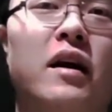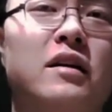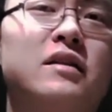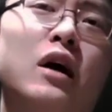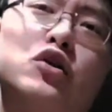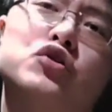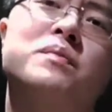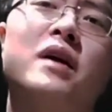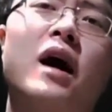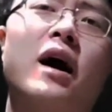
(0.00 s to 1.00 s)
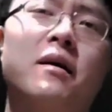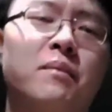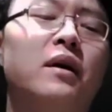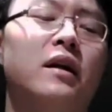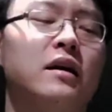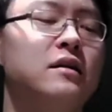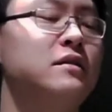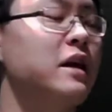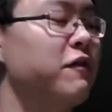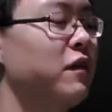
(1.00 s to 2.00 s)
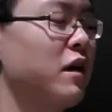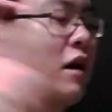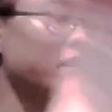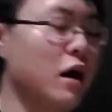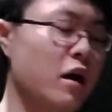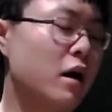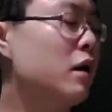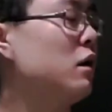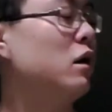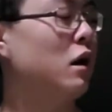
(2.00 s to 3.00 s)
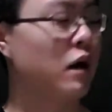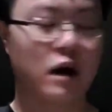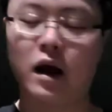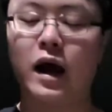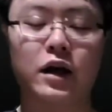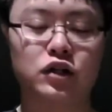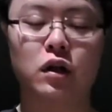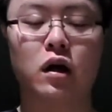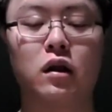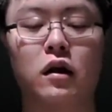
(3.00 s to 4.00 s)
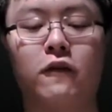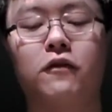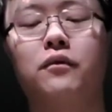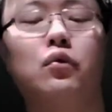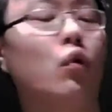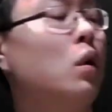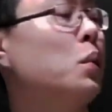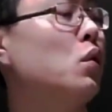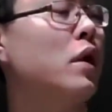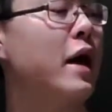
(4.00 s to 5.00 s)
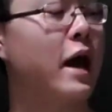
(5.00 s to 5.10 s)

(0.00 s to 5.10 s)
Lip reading: It's not super high, but it's definitely on the higher echelon of normal.